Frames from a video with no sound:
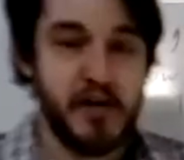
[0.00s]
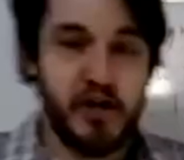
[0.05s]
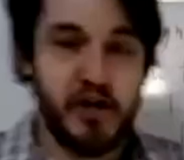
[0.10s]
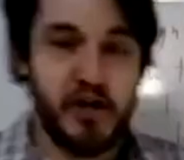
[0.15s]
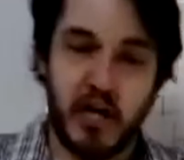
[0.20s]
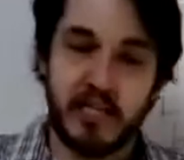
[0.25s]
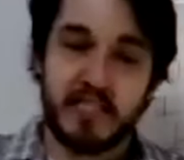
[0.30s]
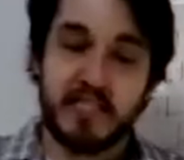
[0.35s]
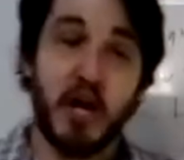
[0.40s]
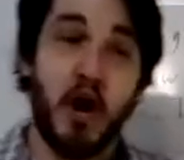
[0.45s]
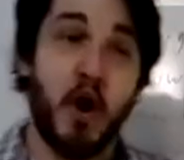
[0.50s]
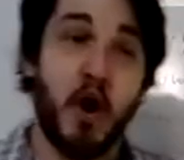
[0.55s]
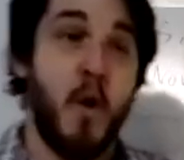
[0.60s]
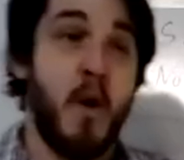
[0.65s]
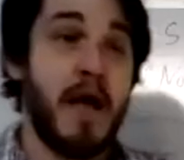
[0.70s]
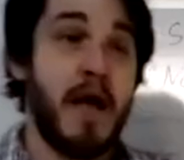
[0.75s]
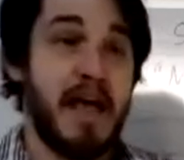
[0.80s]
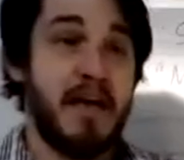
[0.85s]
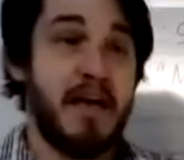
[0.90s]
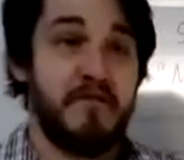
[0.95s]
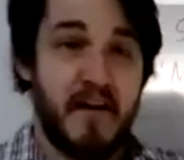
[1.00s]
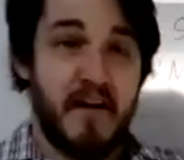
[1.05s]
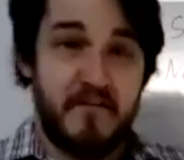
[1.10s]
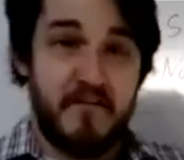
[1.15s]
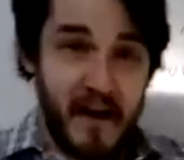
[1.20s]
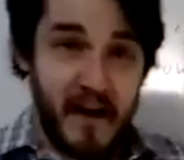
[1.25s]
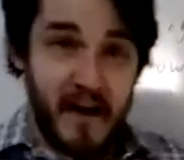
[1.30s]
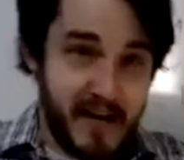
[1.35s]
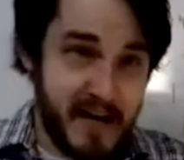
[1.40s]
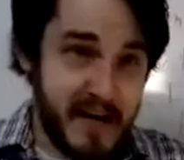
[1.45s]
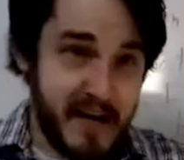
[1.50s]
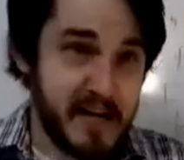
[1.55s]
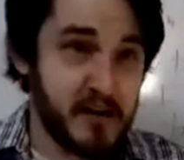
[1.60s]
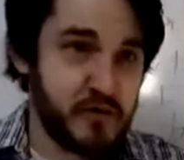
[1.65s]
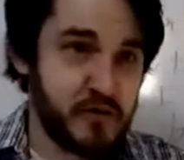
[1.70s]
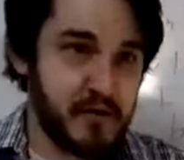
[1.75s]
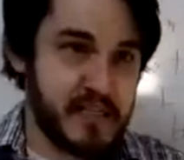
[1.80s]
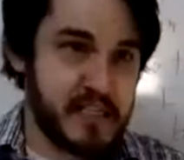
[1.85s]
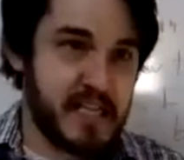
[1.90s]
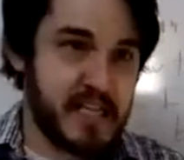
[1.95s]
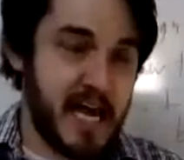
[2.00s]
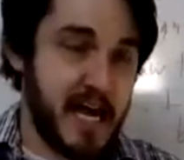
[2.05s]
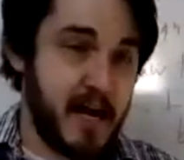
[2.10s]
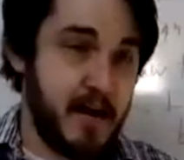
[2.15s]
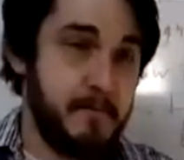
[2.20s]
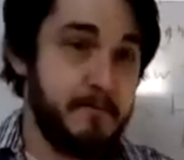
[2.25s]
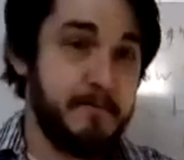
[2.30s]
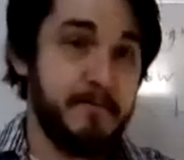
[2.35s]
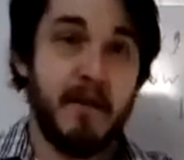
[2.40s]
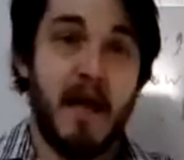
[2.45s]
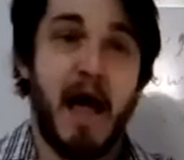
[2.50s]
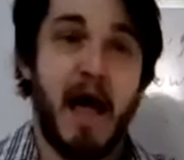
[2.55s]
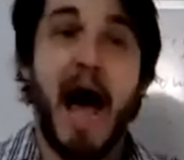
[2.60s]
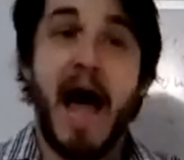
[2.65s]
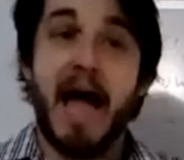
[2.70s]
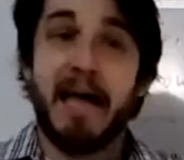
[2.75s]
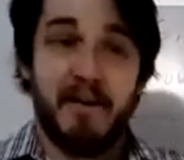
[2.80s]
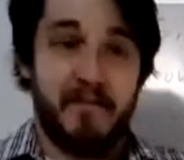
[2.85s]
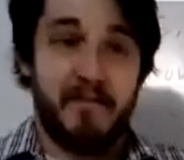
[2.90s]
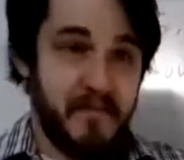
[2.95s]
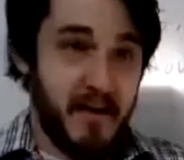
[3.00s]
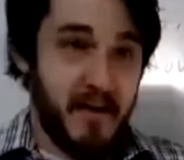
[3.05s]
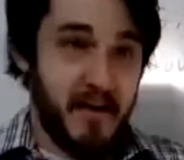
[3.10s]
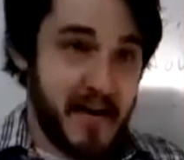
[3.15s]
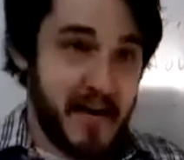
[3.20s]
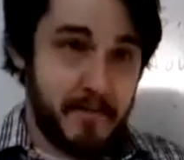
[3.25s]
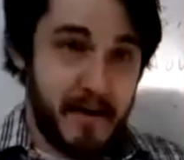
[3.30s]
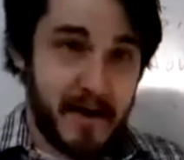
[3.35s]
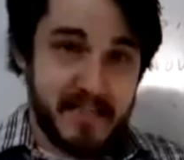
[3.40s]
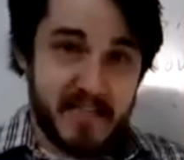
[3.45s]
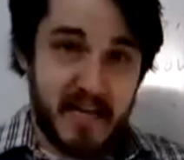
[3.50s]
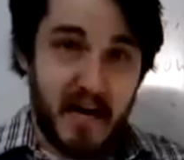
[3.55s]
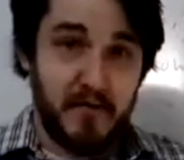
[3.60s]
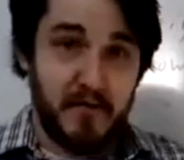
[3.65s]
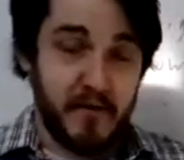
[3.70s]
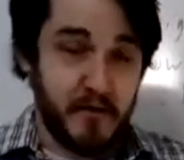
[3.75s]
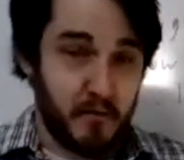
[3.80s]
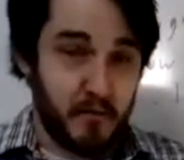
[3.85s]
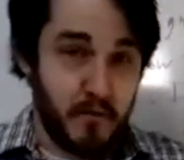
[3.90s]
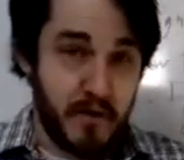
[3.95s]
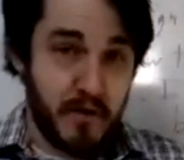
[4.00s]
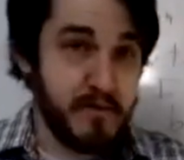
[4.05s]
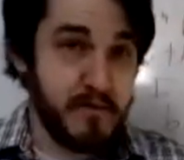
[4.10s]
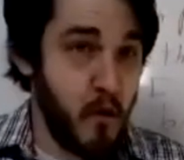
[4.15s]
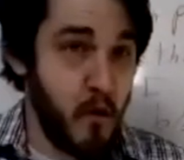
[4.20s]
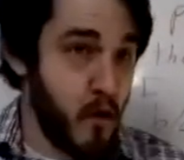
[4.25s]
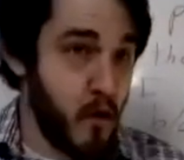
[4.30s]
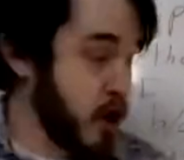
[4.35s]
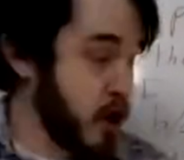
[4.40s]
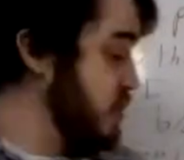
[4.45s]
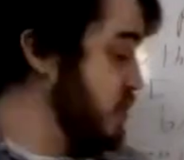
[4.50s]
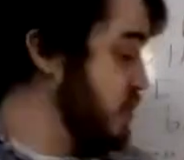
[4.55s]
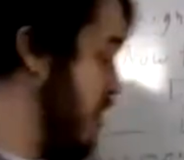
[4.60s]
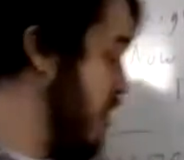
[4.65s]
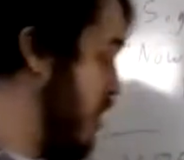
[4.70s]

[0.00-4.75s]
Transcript: just so if I find it interesting, I can find it myself and read more.